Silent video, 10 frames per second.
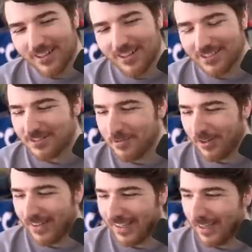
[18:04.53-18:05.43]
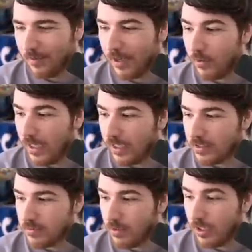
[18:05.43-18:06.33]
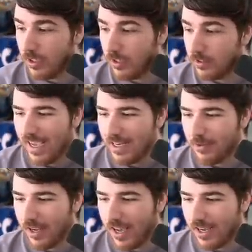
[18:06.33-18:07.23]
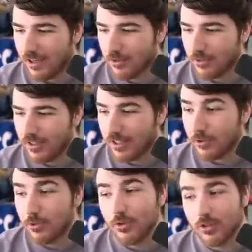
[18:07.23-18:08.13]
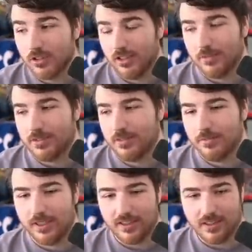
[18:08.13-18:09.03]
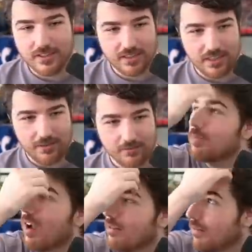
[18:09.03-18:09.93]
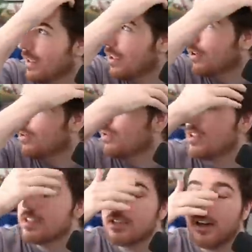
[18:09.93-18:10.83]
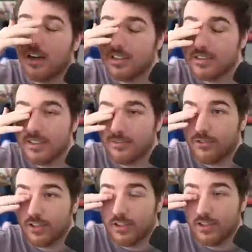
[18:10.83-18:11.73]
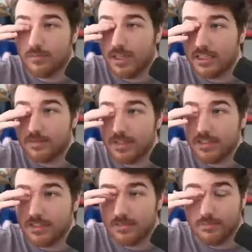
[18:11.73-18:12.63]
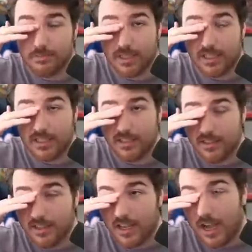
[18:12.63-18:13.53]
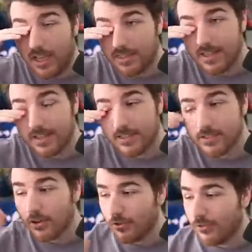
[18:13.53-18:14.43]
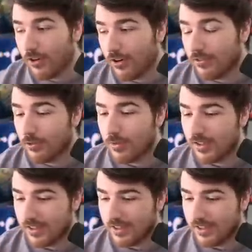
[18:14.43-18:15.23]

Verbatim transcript: costume already? And I'm like, wait, it's Monday? Anyway, I got a really cool clip submitted this time. Probably the coolest concept for a clip that's been submitted I think so far for Will It